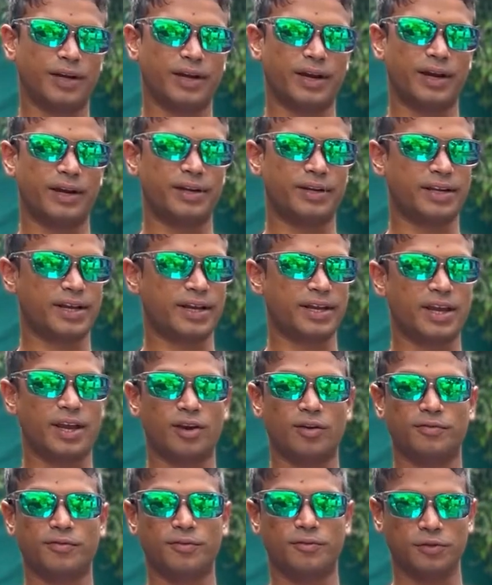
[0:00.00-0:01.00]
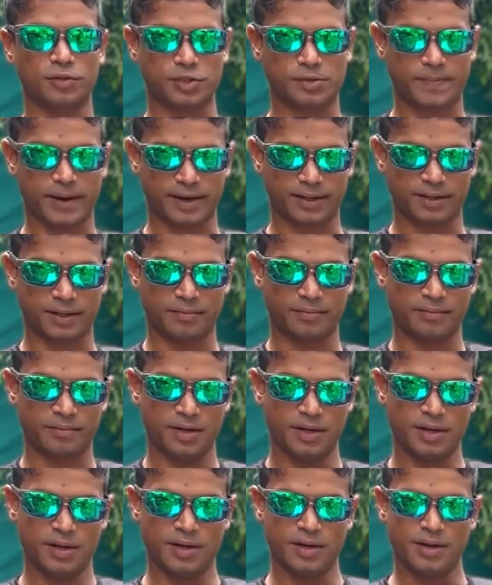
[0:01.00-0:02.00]
They kind of take care of the full spectrum.
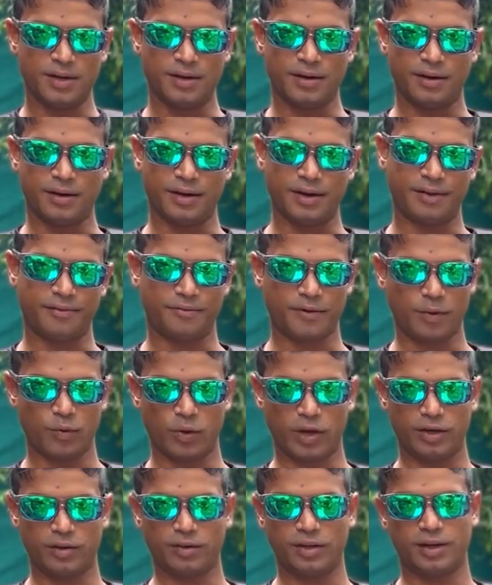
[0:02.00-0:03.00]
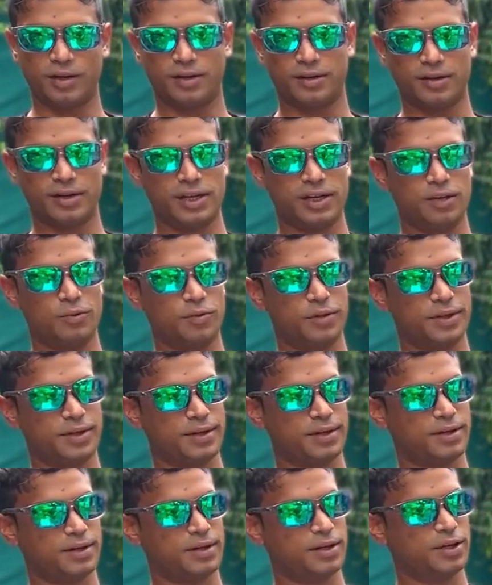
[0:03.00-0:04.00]
If and when you need to deal with
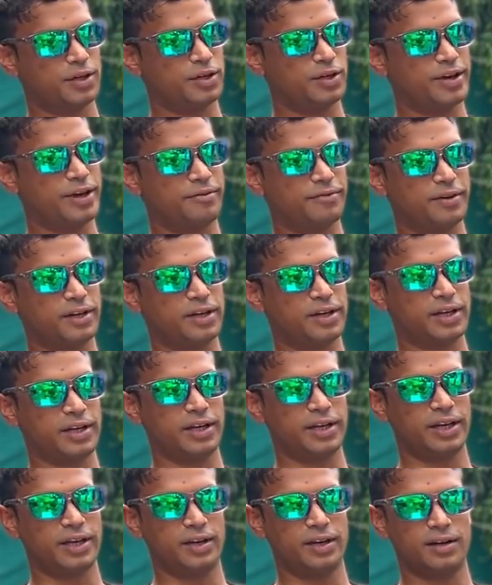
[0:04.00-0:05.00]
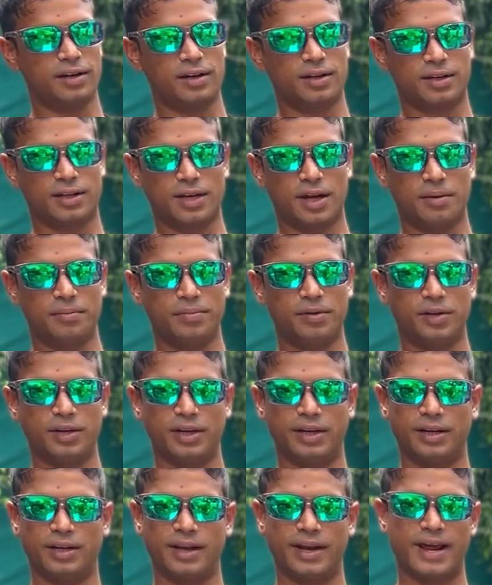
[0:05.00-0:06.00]
it, you definitely need a tub, you
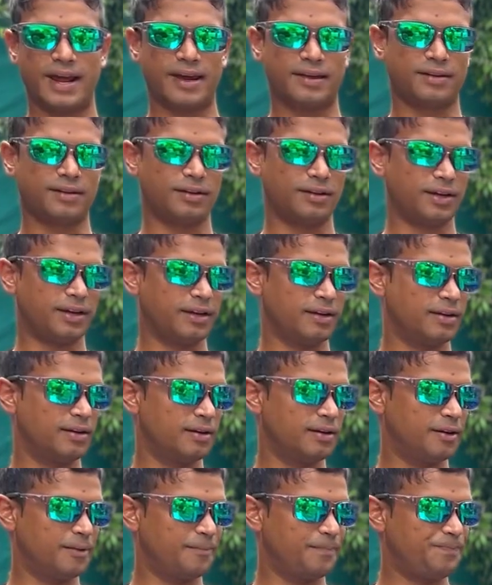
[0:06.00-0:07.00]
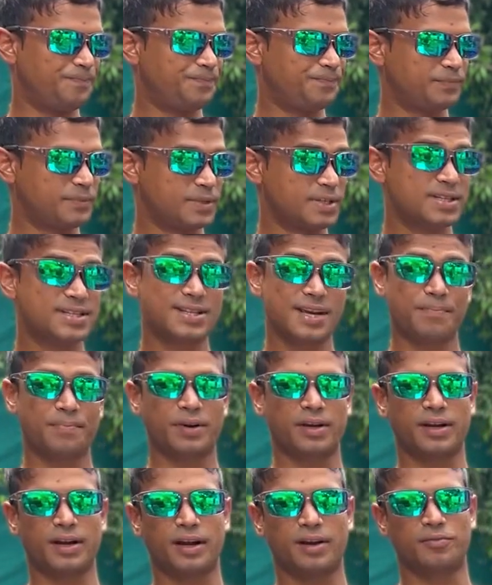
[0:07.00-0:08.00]
need a net, you need
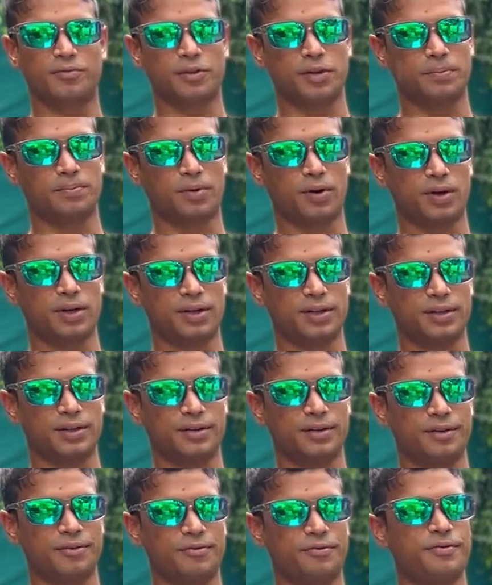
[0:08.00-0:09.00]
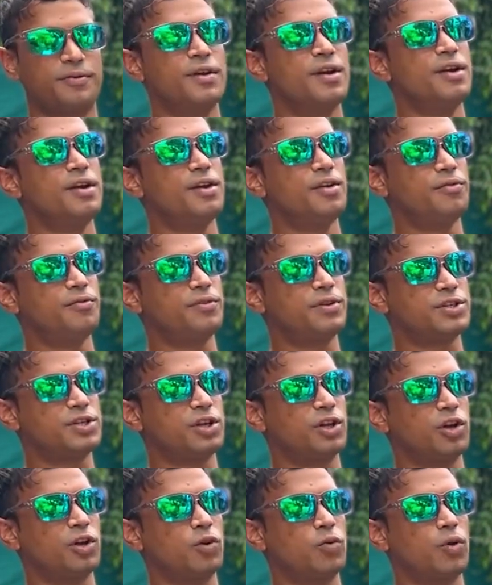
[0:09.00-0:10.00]
separate net for the pond and the fish
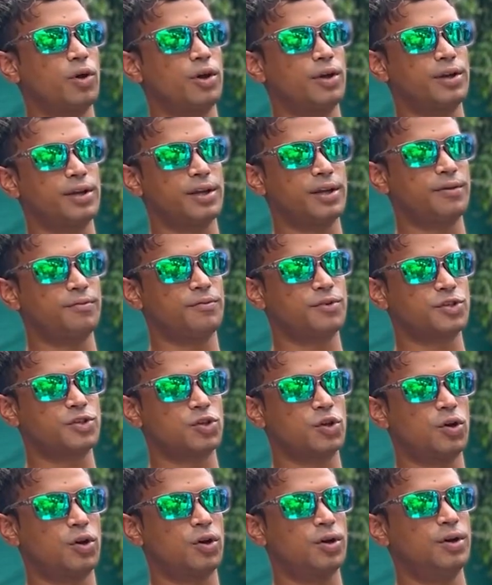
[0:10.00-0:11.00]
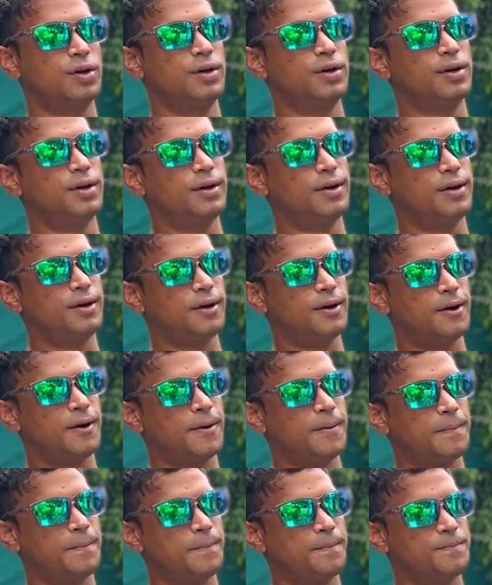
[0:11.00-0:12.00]
in your quarantine for sure.
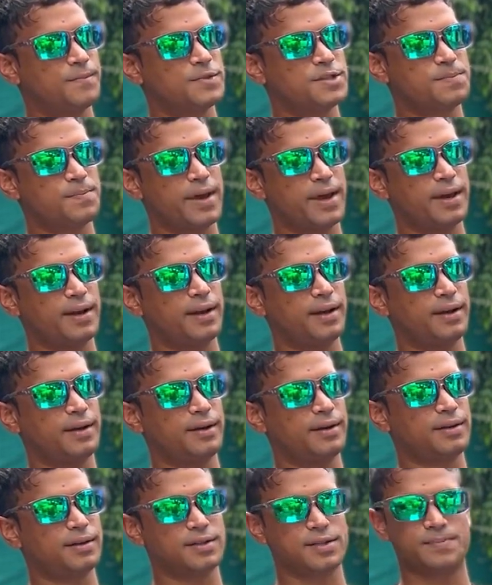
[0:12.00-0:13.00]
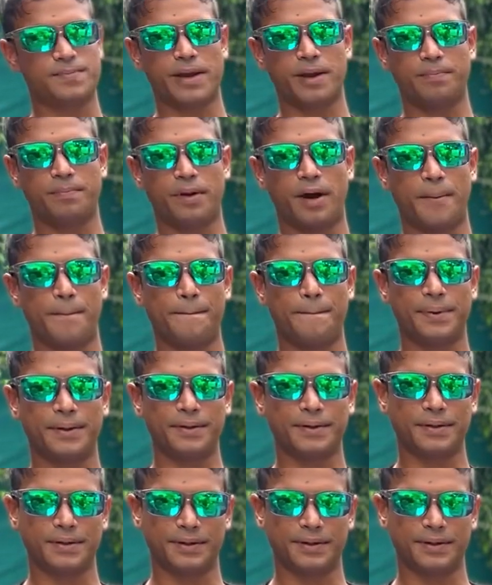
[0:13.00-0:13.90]
Spare aerator, spare pump.